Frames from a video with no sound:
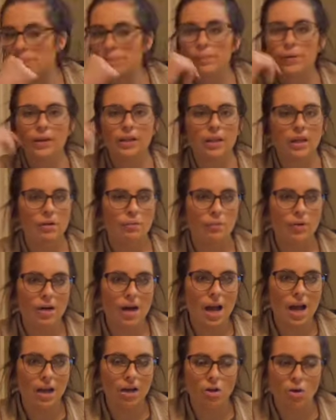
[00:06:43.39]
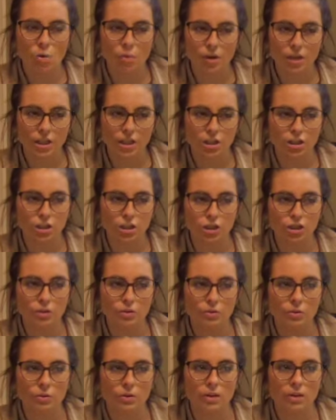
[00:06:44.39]
But like we're not going
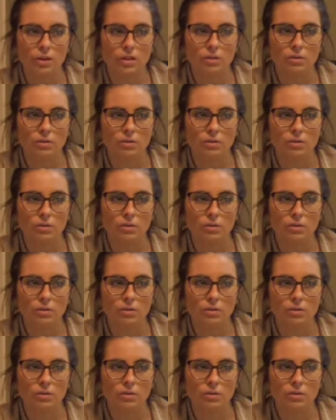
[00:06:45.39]
to